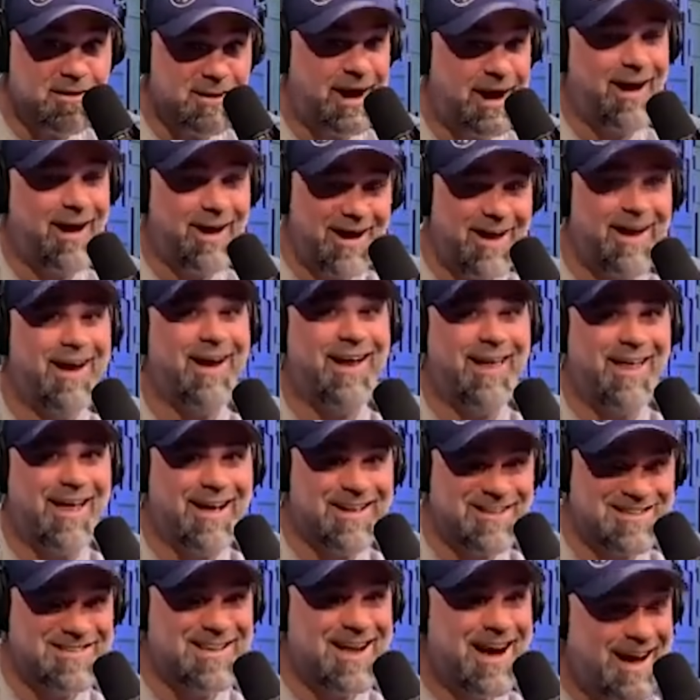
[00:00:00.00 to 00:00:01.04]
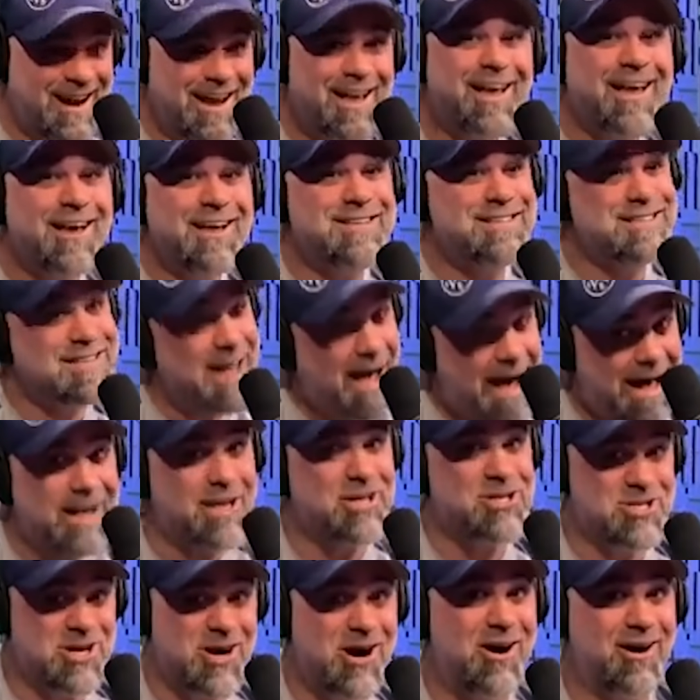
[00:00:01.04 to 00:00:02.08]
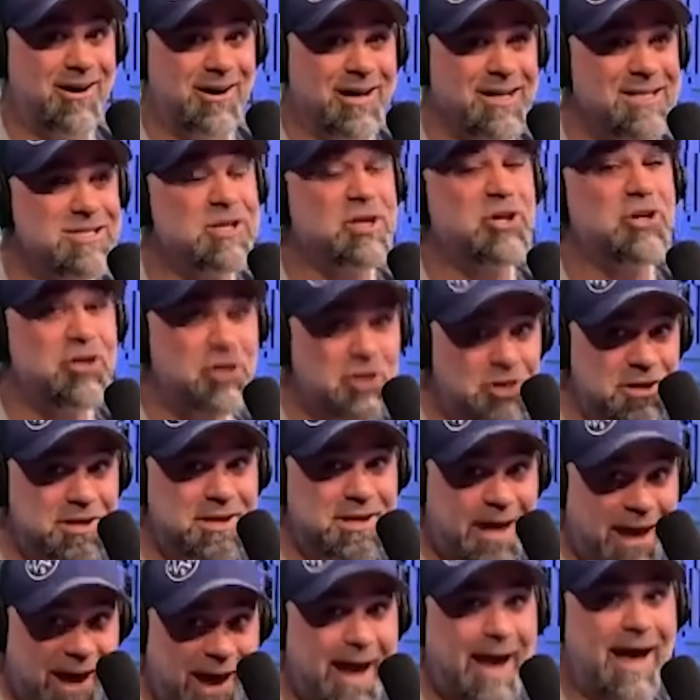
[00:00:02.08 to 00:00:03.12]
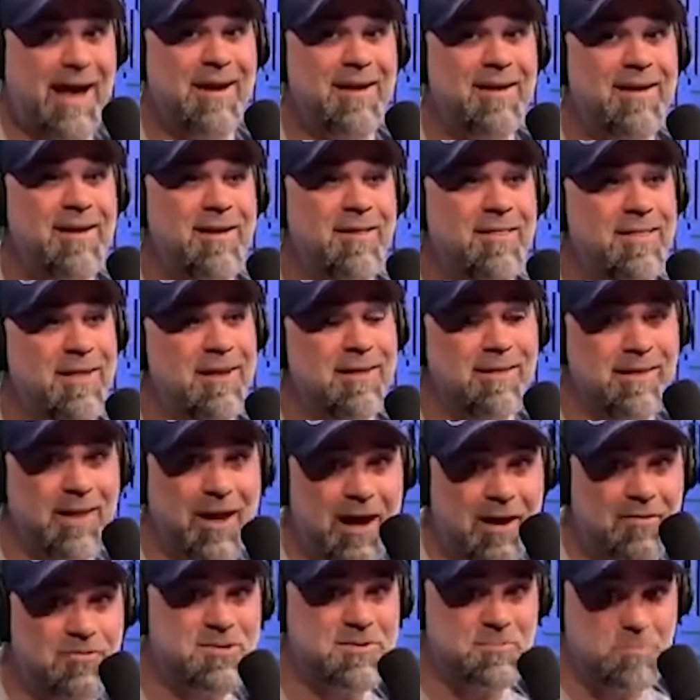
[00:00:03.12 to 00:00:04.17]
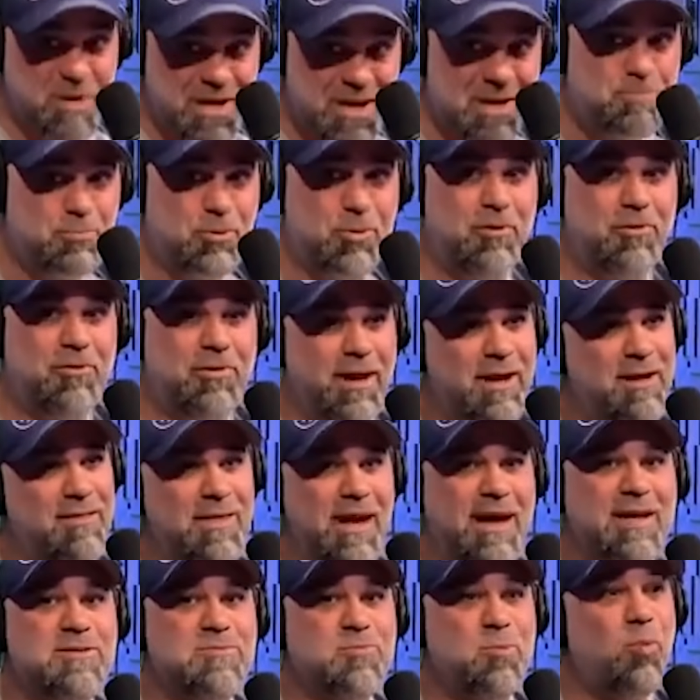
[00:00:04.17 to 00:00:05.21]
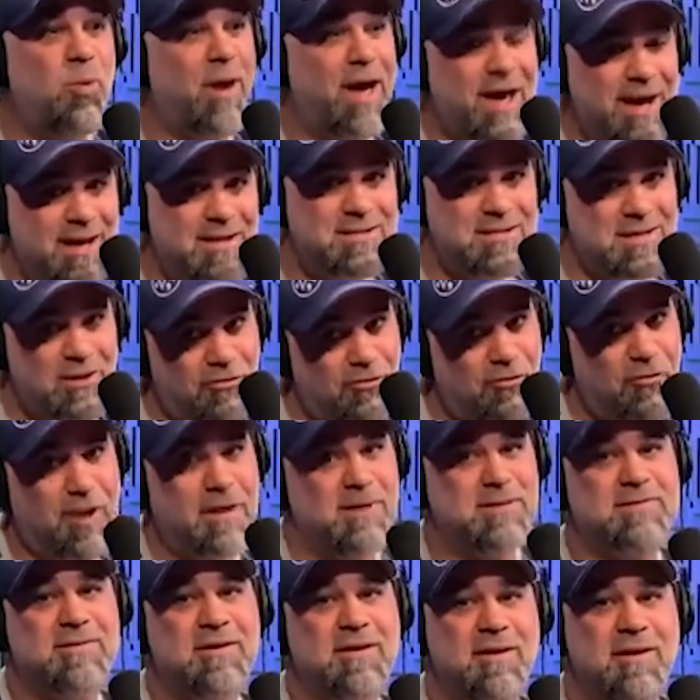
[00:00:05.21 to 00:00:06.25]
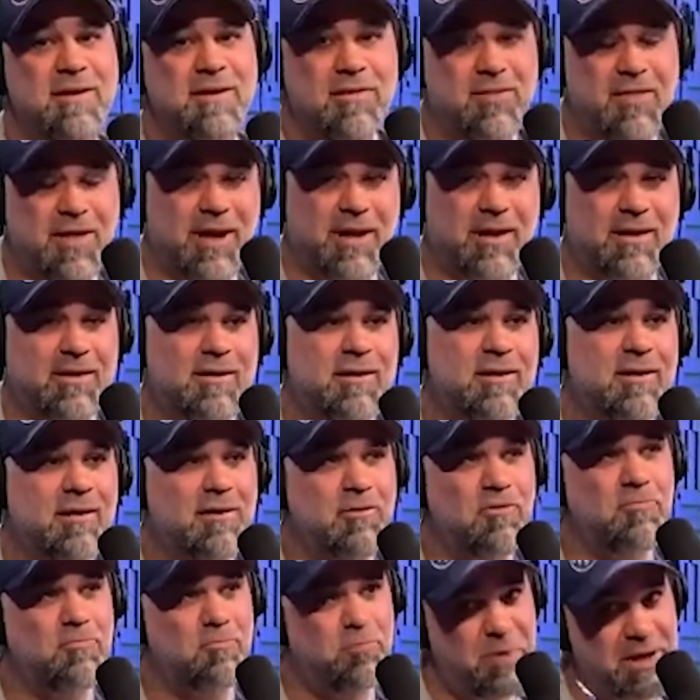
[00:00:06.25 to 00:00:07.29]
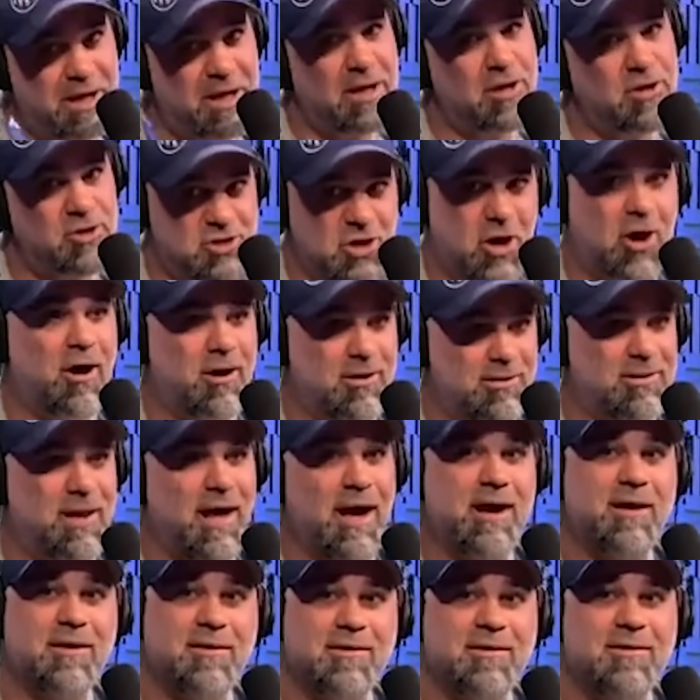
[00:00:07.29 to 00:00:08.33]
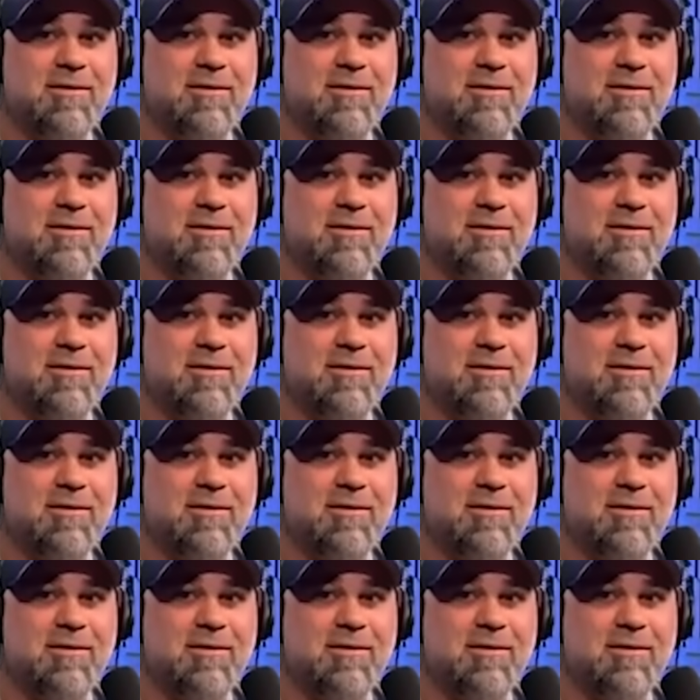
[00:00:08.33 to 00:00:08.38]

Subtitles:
It's not a dog. It's a good cat that loves people. Like that's way different than being dog-like.